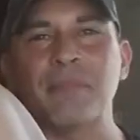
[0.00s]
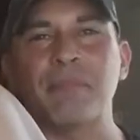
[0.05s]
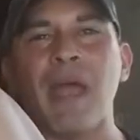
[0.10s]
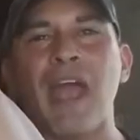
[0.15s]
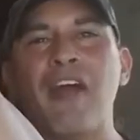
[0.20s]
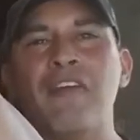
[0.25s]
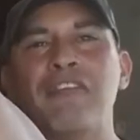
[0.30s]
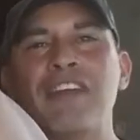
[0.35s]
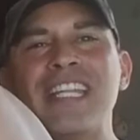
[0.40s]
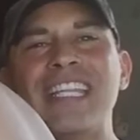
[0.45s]
up
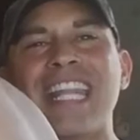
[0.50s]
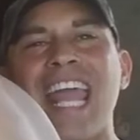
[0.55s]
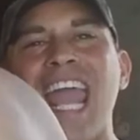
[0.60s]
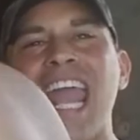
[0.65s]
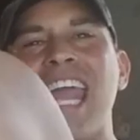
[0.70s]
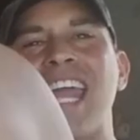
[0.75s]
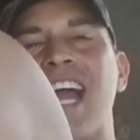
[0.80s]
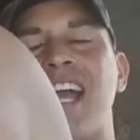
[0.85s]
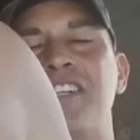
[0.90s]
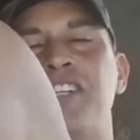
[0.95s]
every
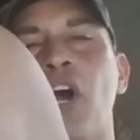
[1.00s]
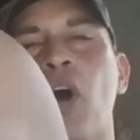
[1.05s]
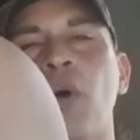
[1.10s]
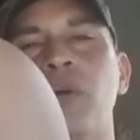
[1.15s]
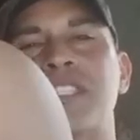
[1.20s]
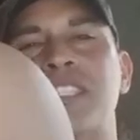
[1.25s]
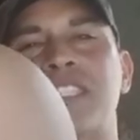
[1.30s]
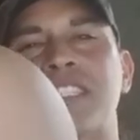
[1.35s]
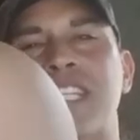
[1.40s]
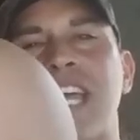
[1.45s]
day. I know
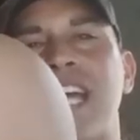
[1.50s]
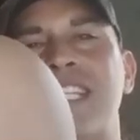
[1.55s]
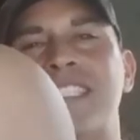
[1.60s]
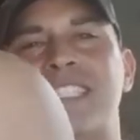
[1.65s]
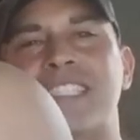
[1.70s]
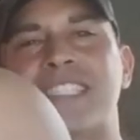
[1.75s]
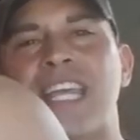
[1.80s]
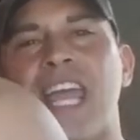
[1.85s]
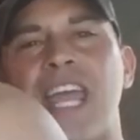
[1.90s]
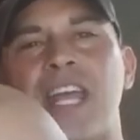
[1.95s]
it's sad
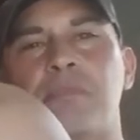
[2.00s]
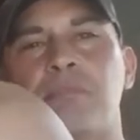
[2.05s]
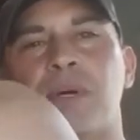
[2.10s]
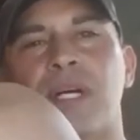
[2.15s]
to say it,